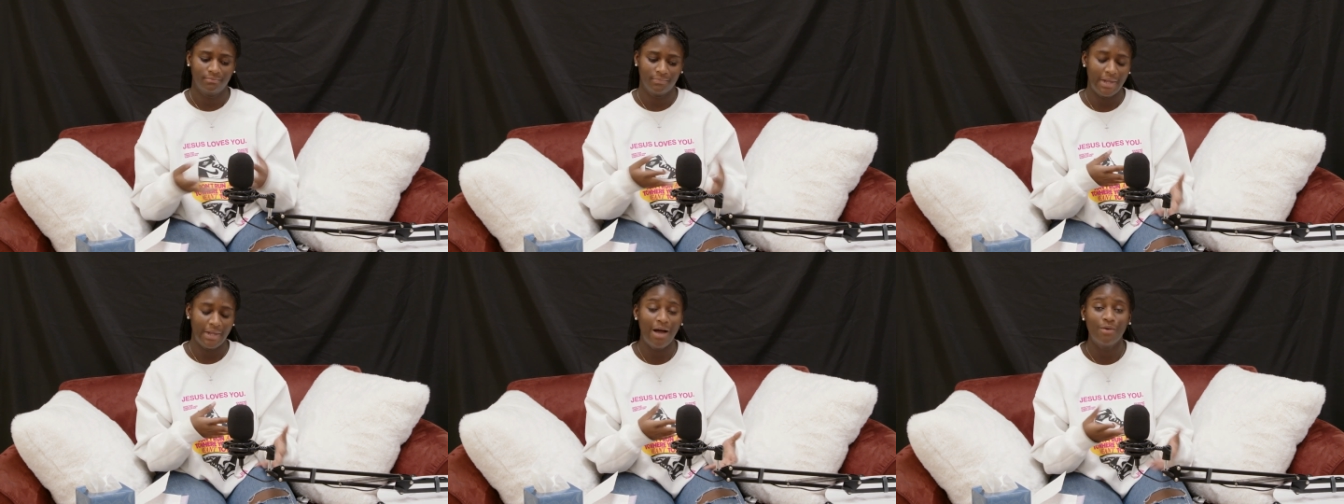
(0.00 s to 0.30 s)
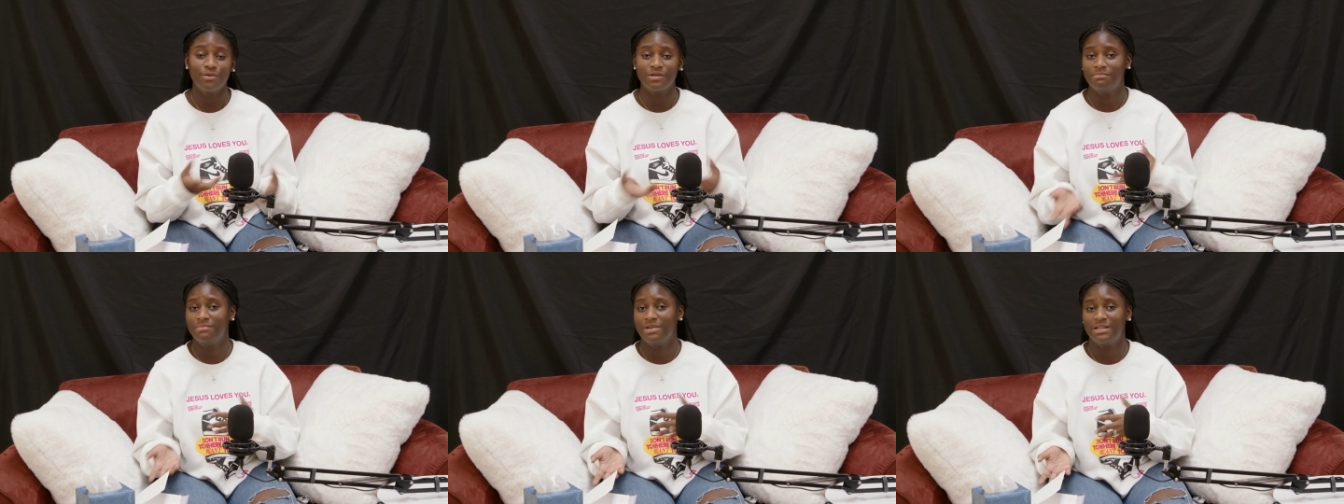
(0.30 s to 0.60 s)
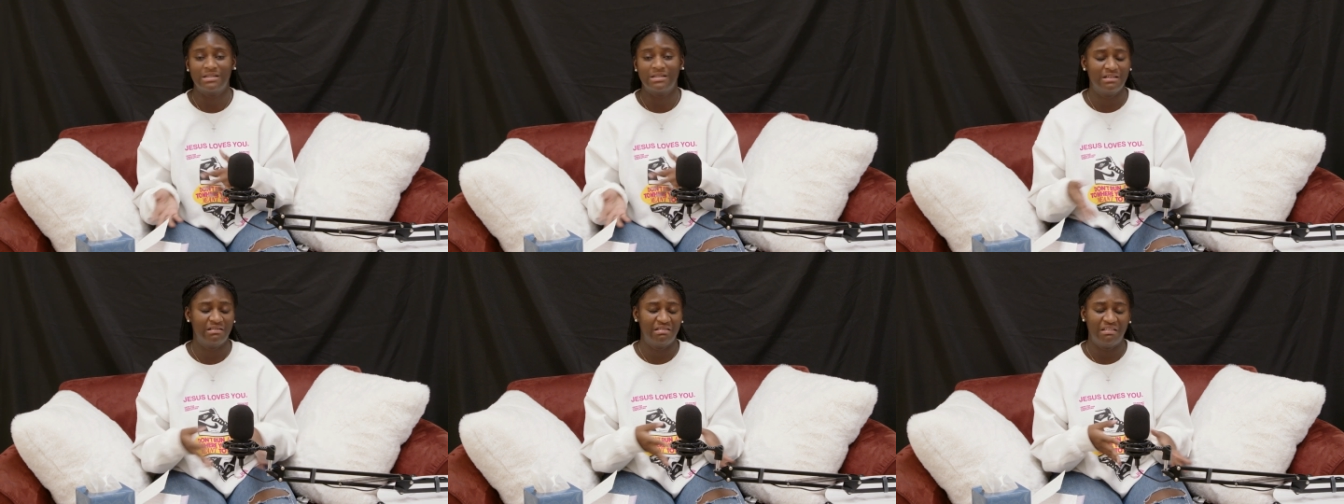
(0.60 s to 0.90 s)

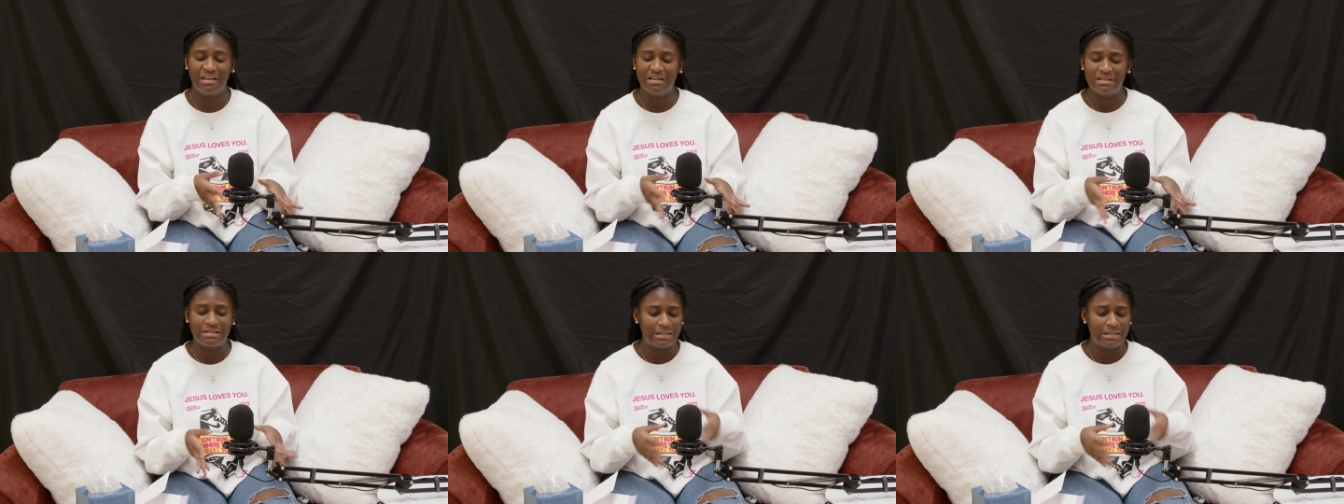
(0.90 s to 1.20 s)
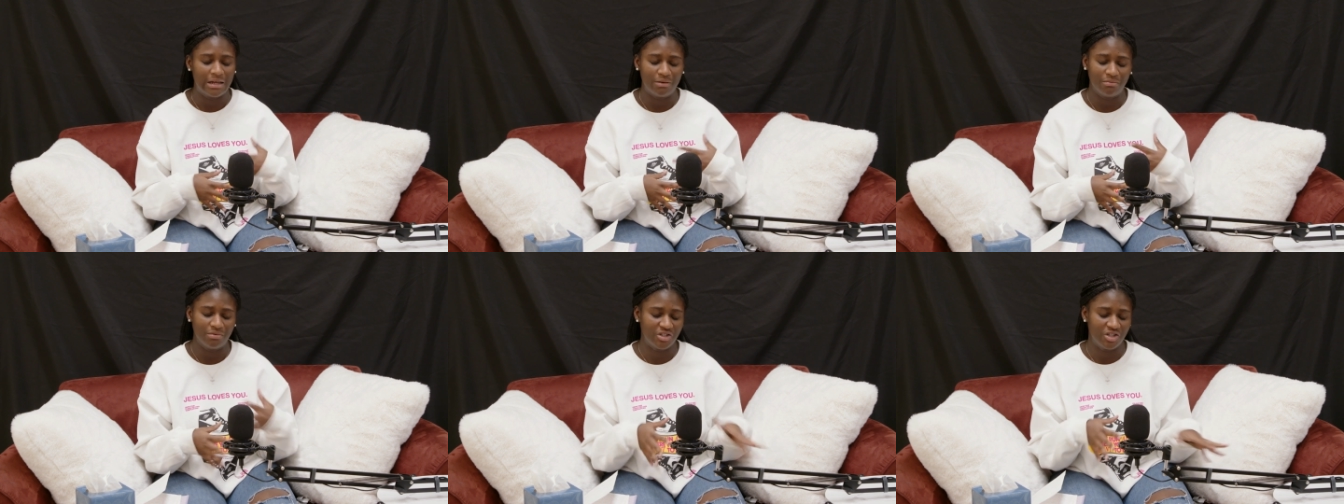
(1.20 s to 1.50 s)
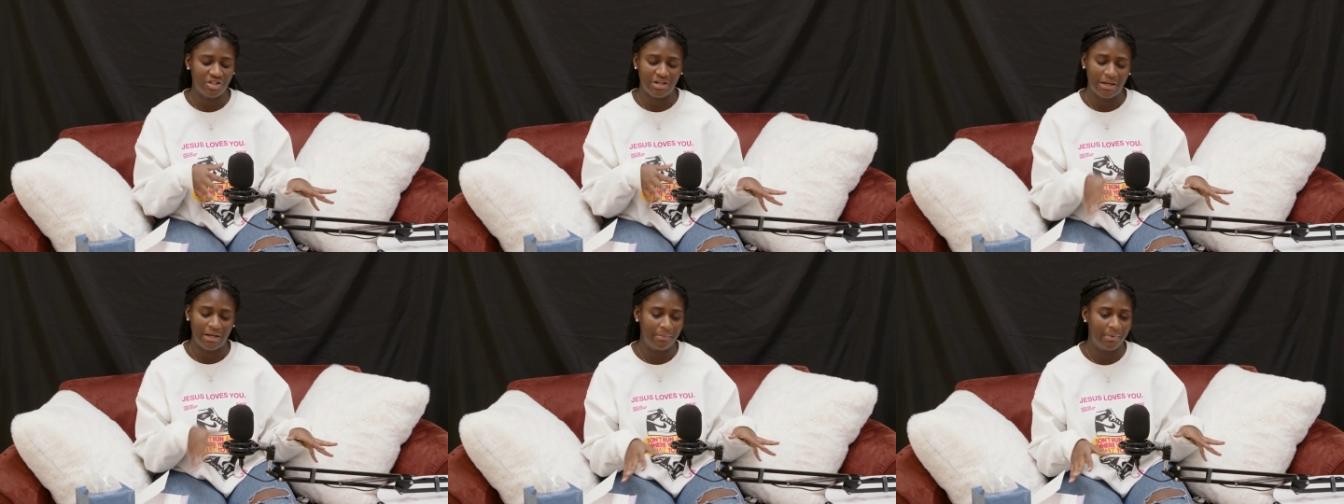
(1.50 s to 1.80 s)
mixing things that
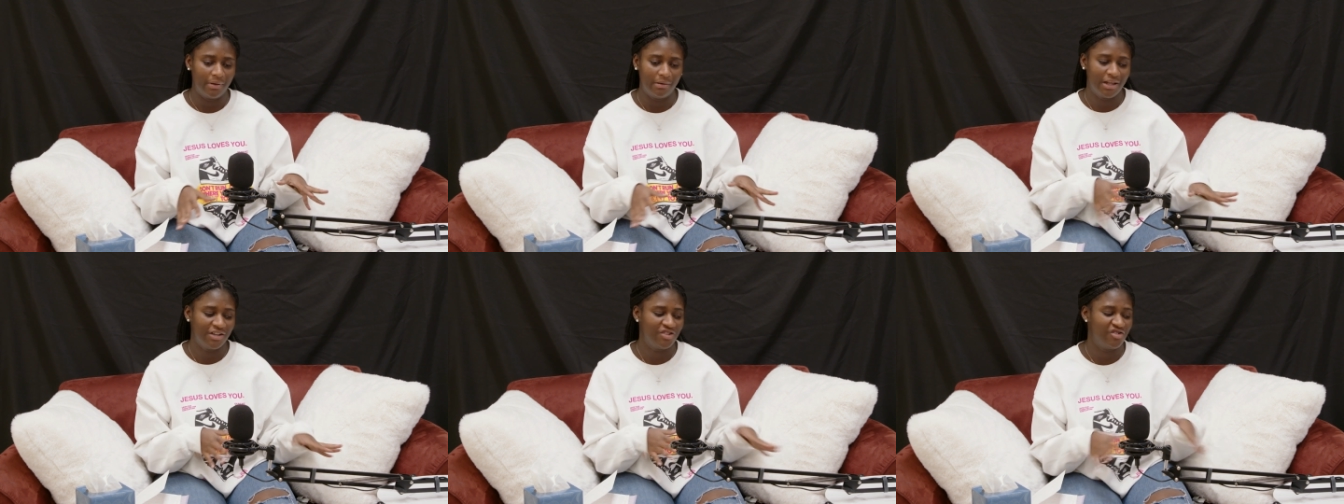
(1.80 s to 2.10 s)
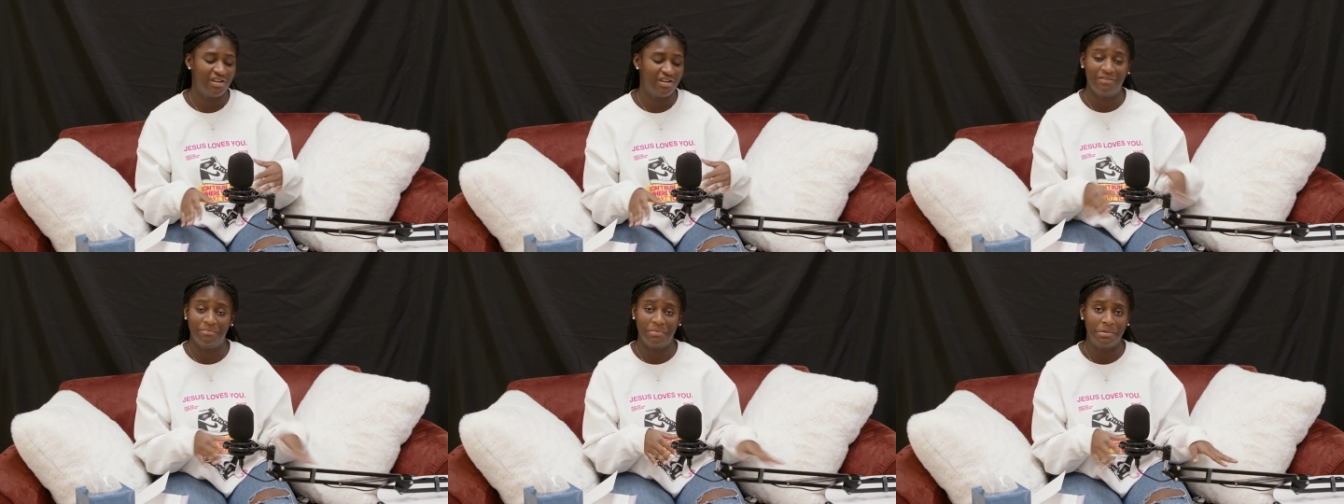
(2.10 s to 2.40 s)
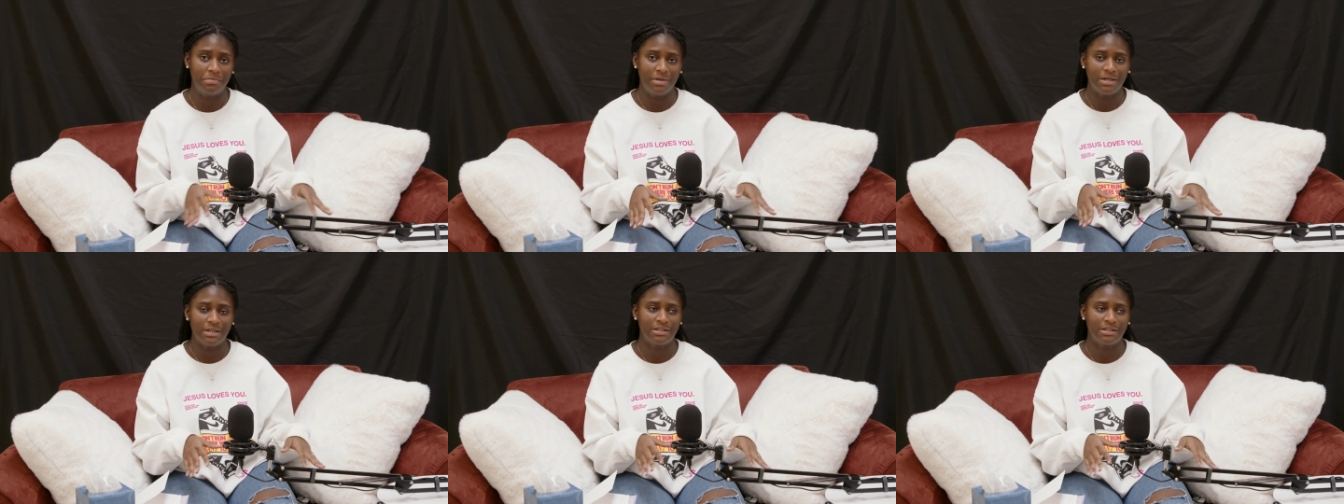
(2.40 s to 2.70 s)
shouldn't have been mixed.